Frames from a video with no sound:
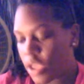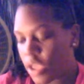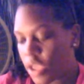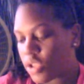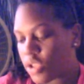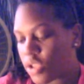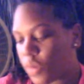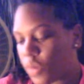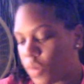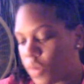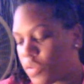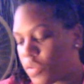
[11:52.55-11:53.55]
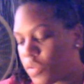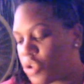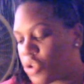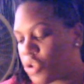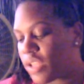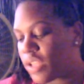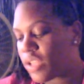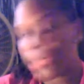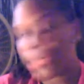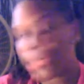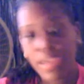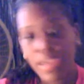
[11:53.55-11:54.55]
So usually they don't
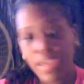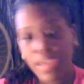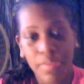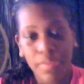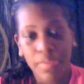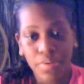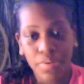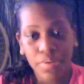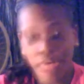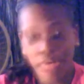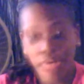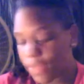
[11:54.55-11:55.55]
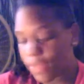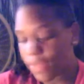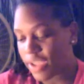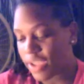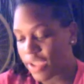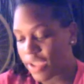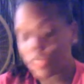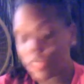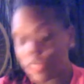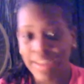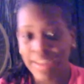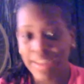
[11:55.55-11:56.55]
keep people at 3. She would have
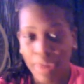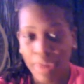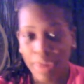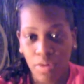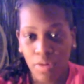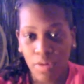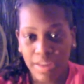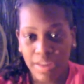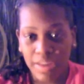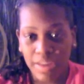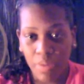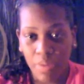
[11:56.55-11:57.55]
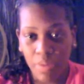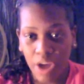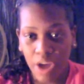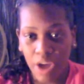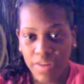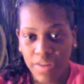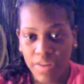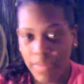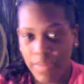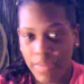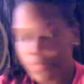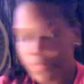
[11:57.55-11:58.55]
sent me home or sent me walking or something.
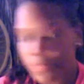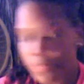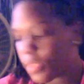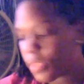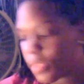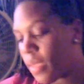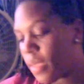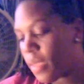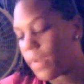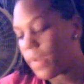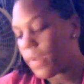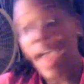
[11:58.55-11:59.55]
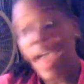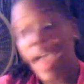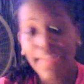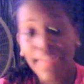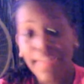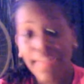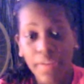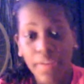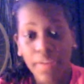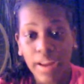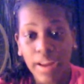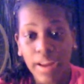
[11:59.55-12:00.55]
But I had a fever.
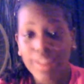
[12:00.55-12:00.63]
This